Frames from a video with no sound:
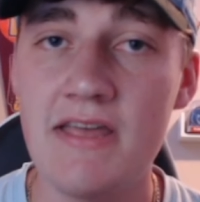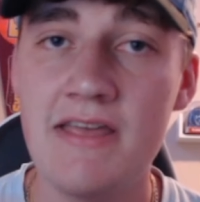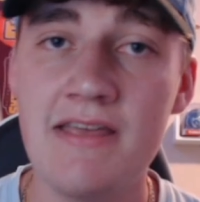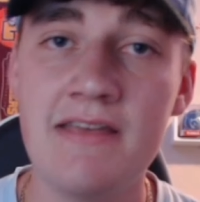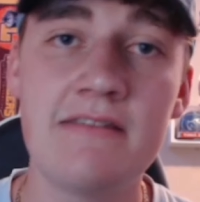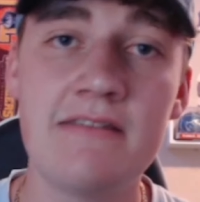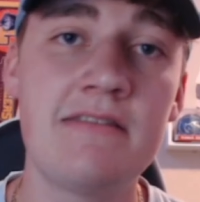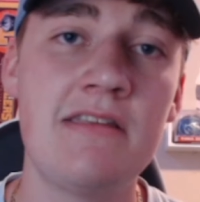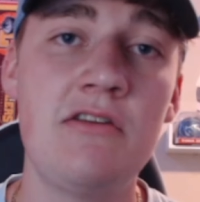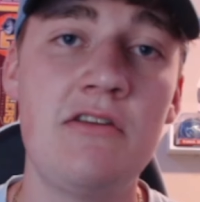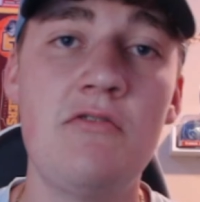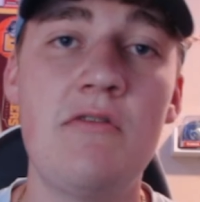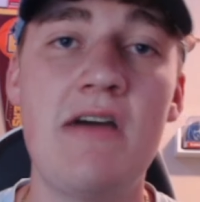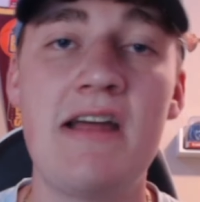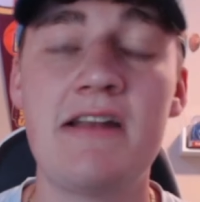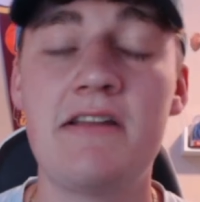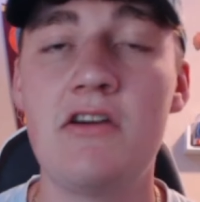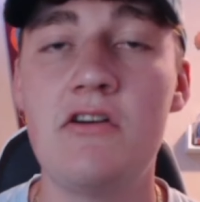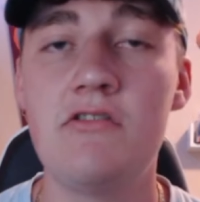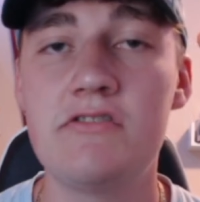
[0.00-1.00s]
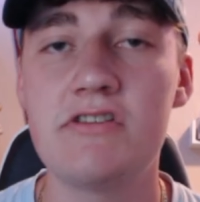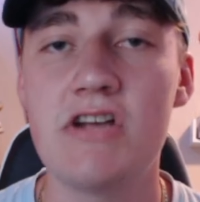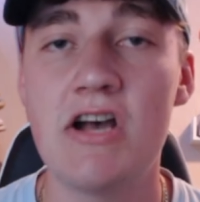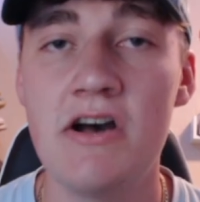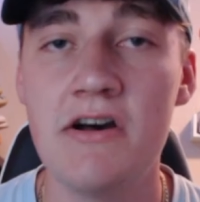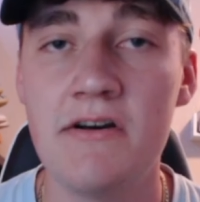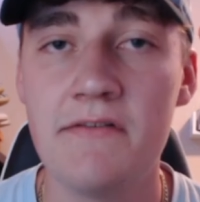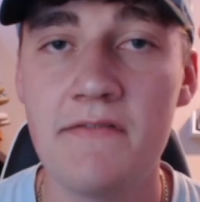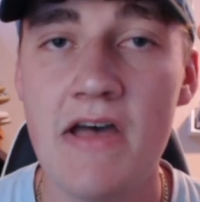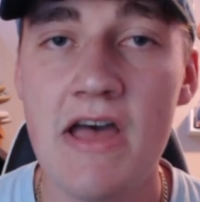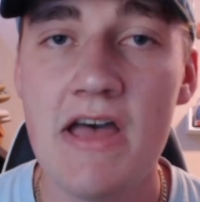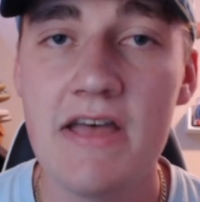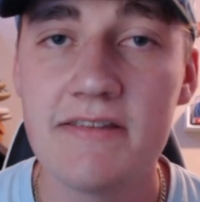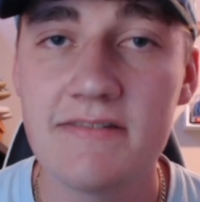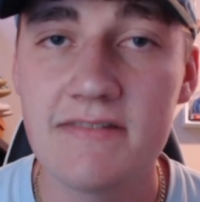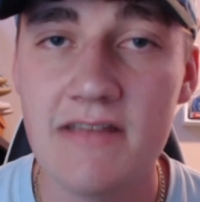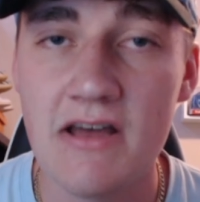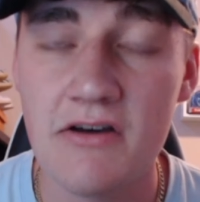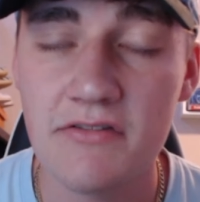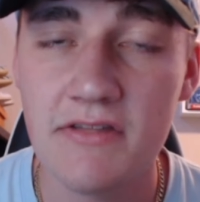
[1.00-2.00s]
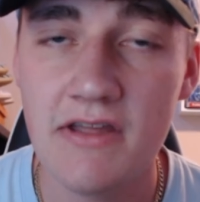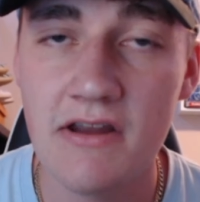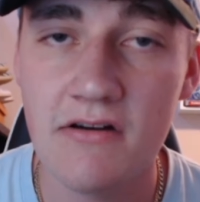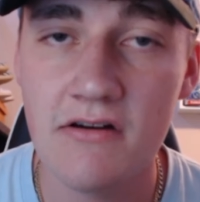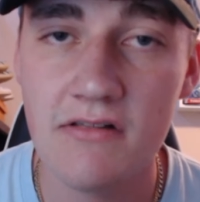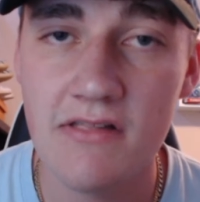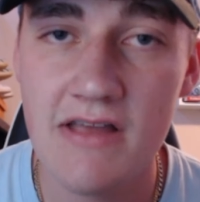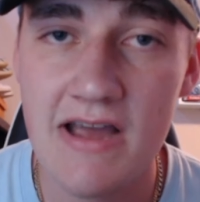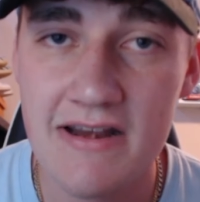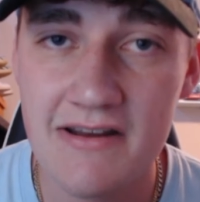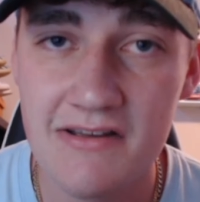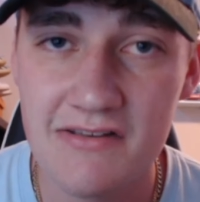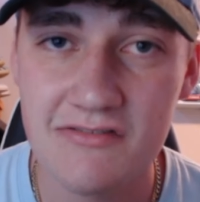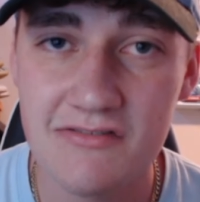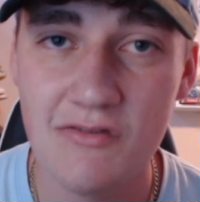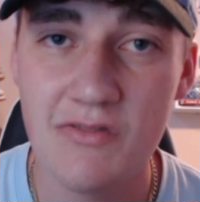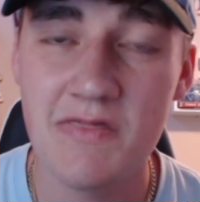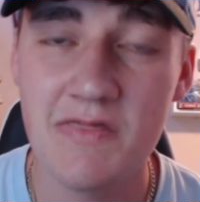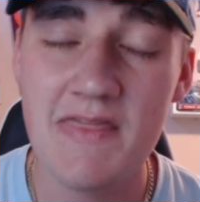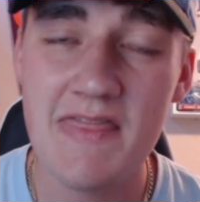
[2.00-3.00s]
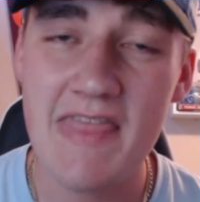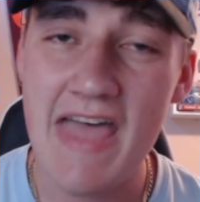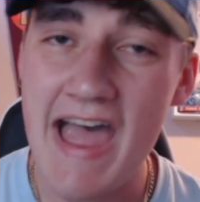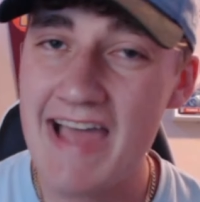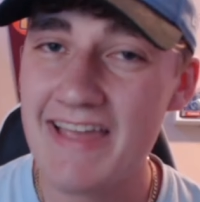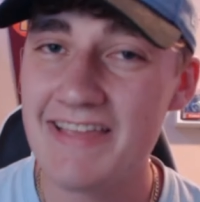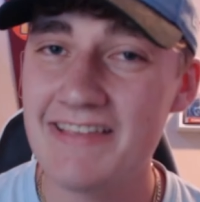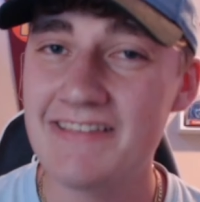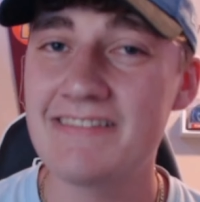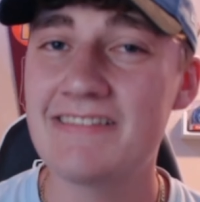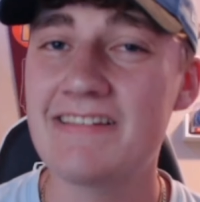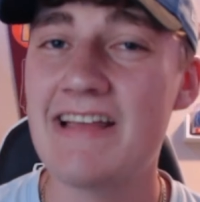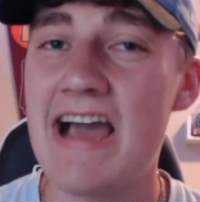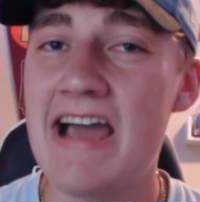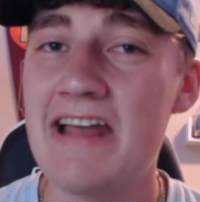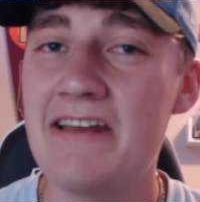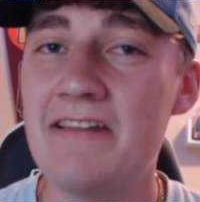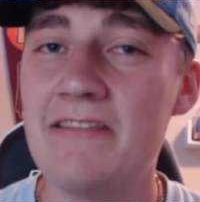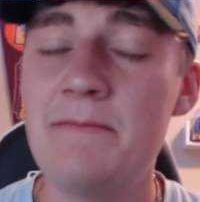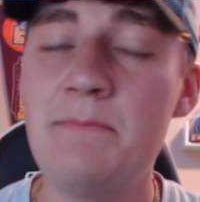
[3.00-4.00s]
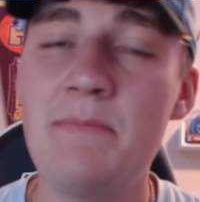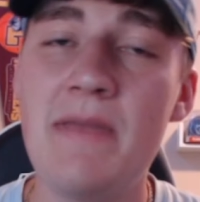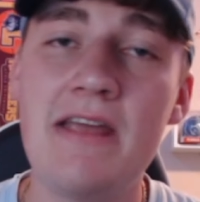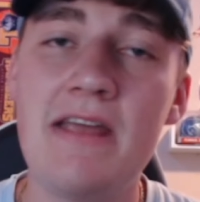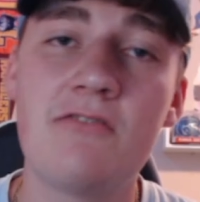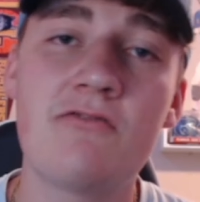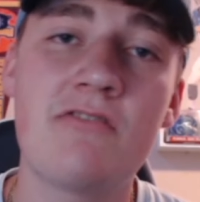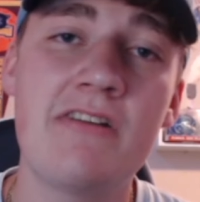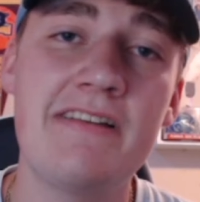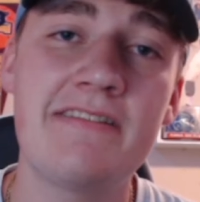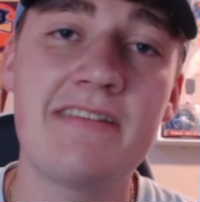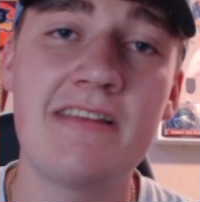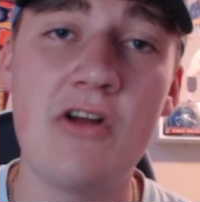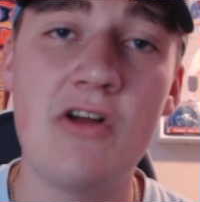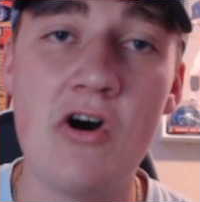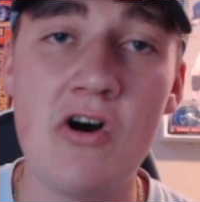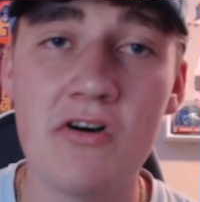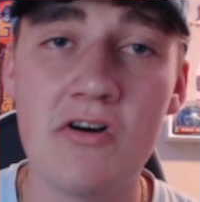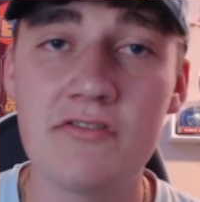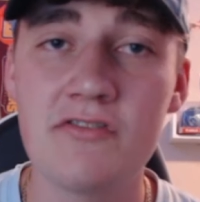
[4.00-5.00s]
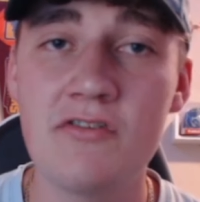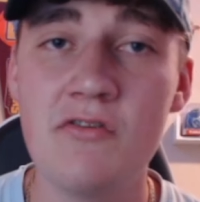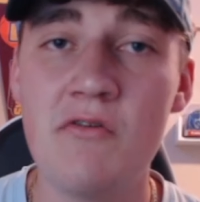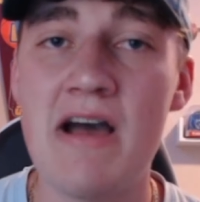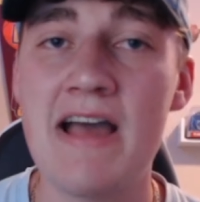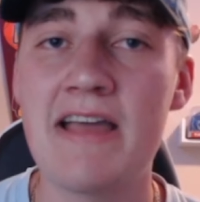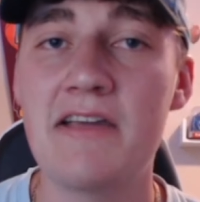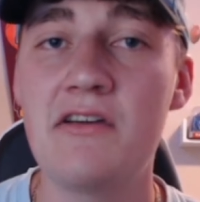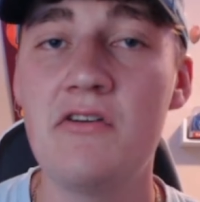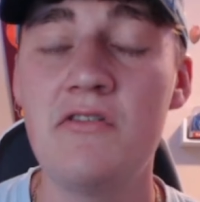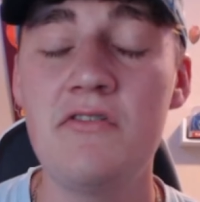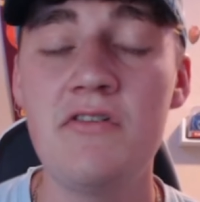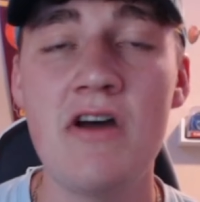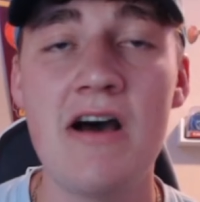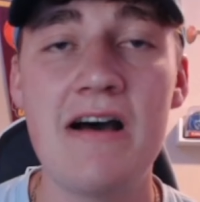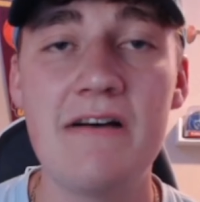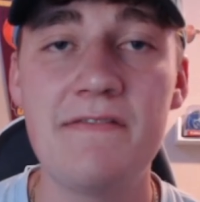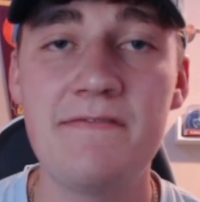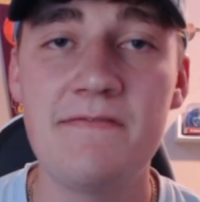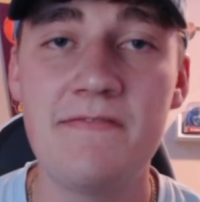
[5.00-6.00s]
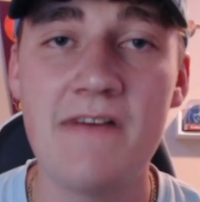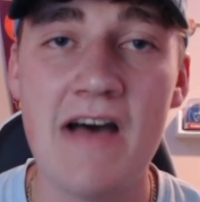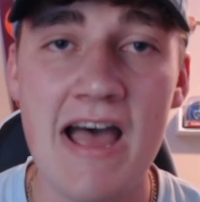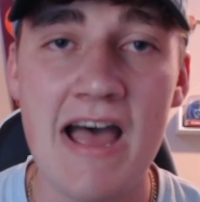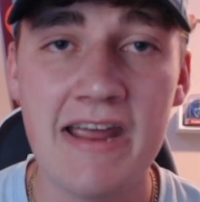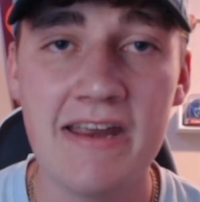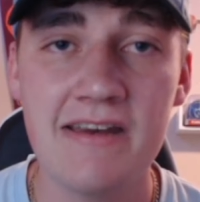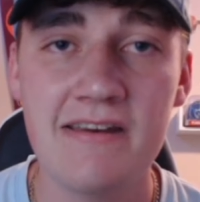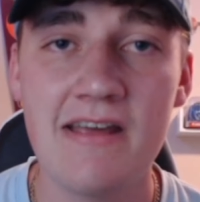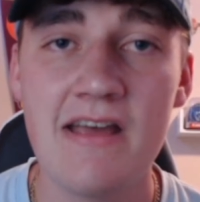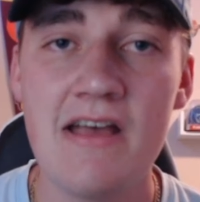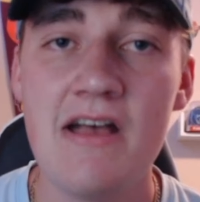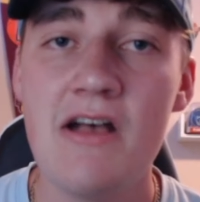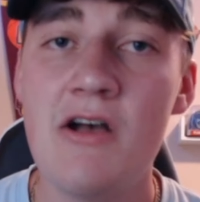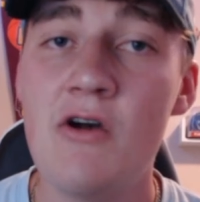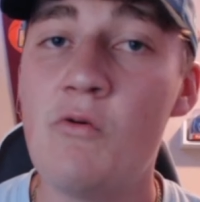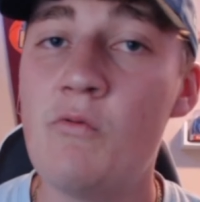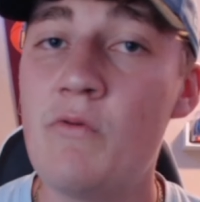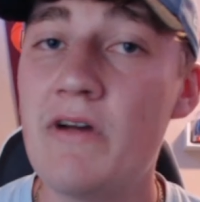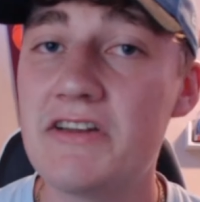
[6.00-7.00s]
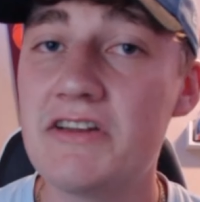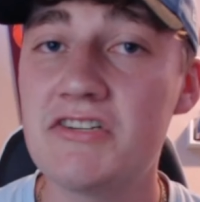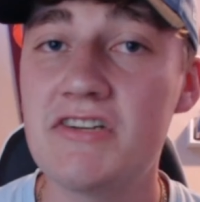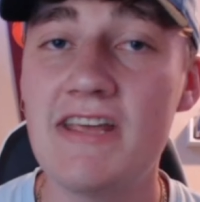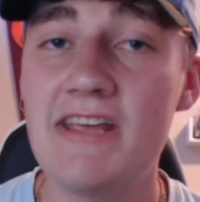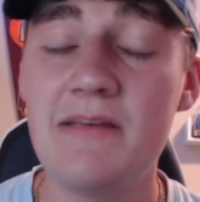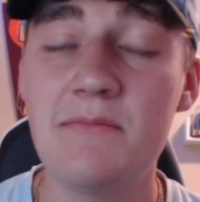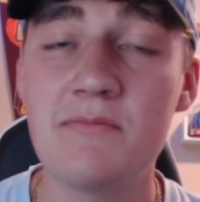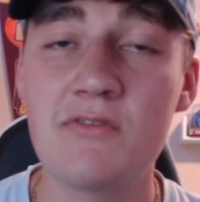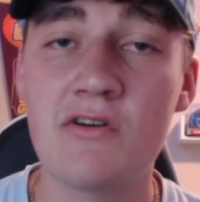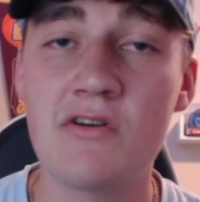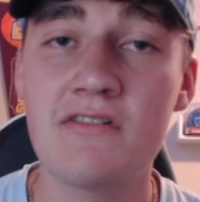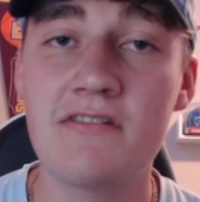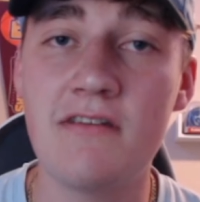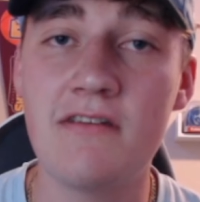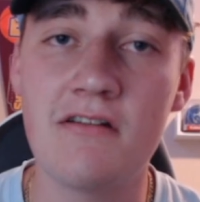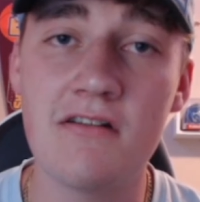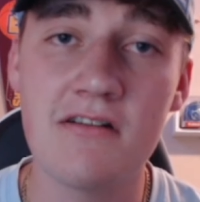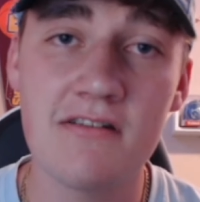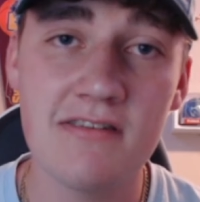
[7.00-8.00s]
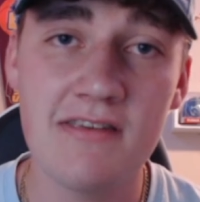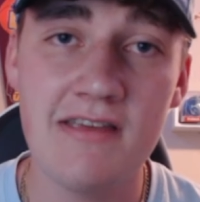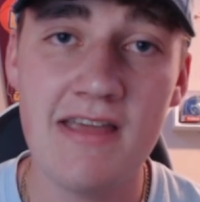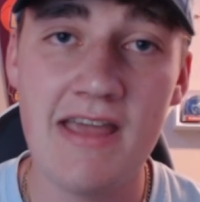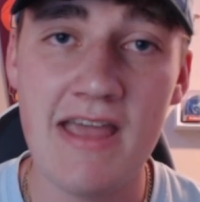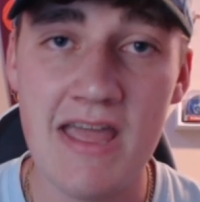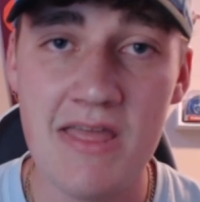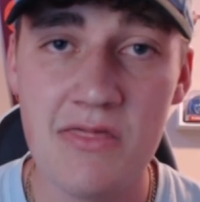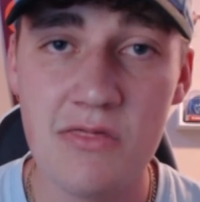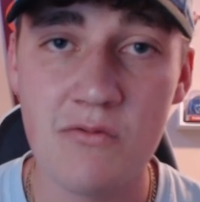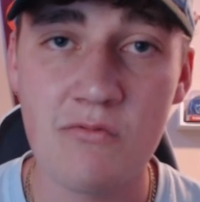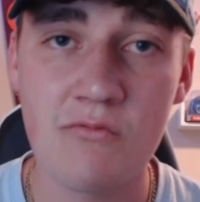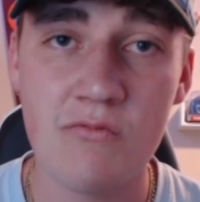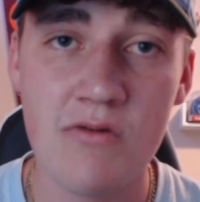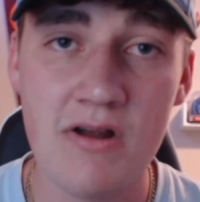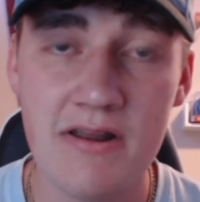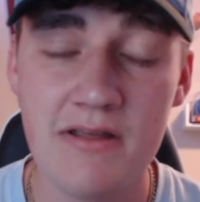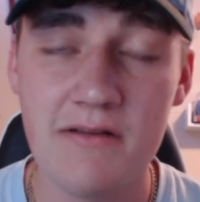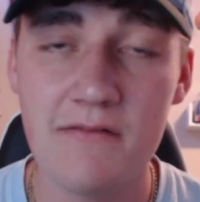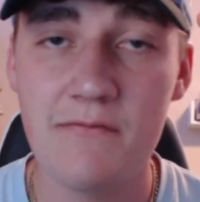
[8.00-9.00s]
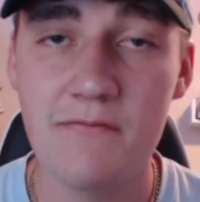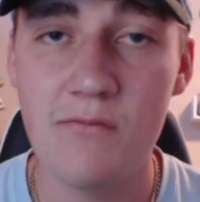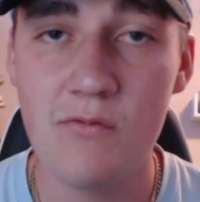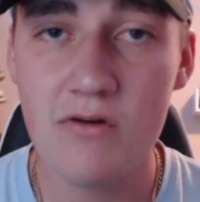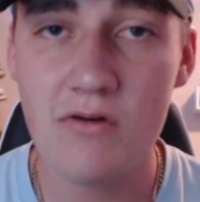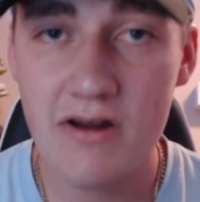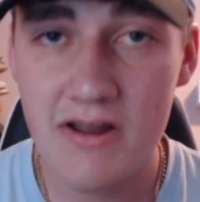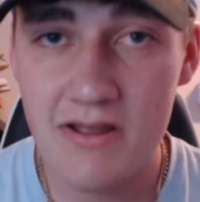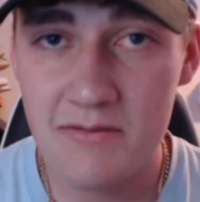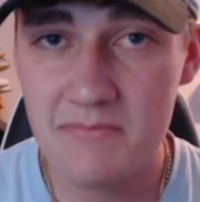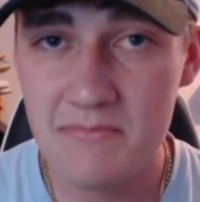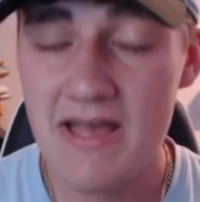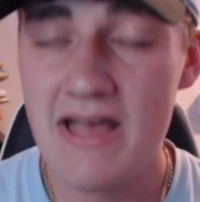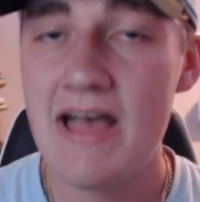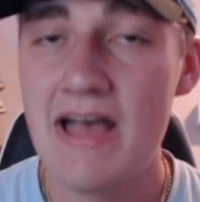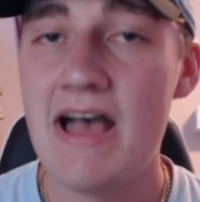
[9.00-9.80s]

is the new head coach of South Carolina. So that is kind of the main reason. Also, I could not find which teams are seriously in the running for him.